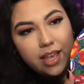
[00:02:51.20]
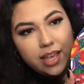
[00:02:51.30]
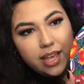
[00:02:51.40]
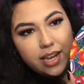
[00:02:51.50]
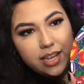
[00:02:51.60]

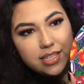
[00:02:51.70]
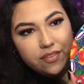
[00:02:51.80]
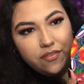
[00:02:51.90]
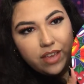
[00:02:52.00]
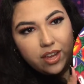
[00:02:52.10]
it is a
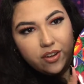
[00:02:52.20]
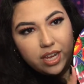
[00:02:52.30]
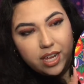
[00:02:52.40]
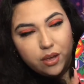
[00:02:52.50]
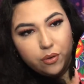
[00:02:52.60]

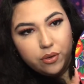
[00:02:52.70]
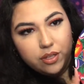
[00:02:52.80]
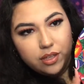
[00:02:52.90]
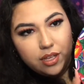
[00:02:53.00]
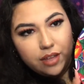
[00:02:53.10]
very
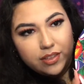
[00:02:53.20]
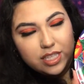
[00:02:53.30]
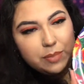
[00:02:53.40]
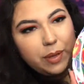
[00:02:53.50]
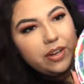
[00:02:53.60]
oilcloth
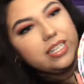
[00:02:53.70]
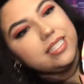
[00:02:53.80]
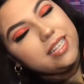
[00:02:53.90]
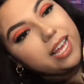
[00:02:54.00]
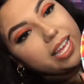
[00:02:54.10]
inspired
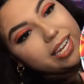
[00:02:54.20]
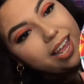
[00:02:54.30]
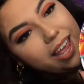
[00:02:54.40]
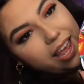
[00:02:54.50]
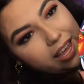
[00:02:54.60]
design,
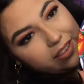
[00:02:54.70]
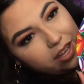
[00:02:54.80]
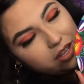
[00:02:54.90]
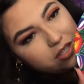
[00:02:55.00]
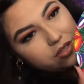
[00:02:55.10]
and they
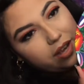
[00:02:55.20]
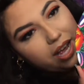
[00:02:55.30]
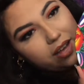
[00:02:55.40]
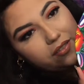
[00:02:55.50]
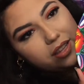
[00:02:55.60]
also
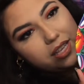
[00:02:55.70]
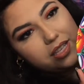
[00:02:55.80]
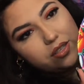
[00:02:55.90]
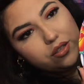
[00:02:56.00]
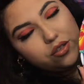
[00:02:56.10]
have
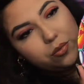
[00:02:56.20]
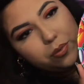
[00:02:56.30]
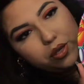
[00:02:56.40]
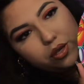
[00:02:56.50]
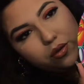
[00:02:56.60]
these
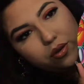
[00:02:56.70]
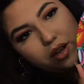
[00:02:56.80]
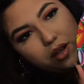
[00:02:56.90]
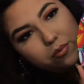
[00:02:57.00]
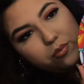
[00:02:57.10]
super cute
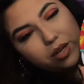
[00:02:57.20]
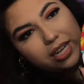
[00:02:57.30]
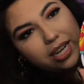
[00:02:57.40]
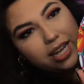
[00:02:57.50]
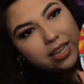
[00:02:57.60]

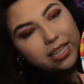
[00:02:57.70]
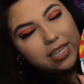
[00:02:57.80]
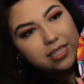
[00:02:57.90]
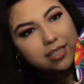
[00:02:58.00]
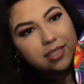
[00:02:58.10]

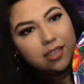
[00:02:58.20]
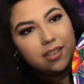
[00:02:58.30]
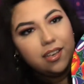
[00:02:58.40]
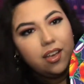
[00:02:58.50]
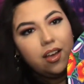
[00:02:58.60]
molcajetes
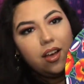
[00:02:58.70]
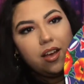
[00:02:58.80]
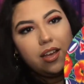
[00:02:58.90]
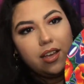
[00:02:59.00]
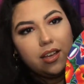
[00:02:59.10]

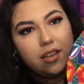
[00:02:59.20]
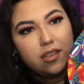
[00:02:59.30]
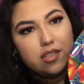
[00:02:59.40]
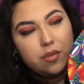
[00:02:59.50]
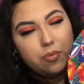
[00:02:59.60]

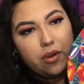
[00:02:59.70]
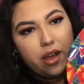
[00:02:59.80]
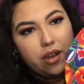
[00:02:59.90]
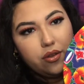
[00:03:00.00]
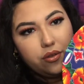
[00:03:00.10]

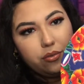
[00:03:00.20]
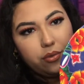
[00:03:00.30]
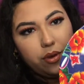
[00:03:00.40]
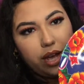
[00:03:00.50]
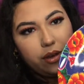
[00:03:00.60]
spread
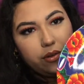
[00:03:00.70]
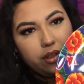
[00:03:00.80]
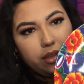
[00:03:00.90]
throughout the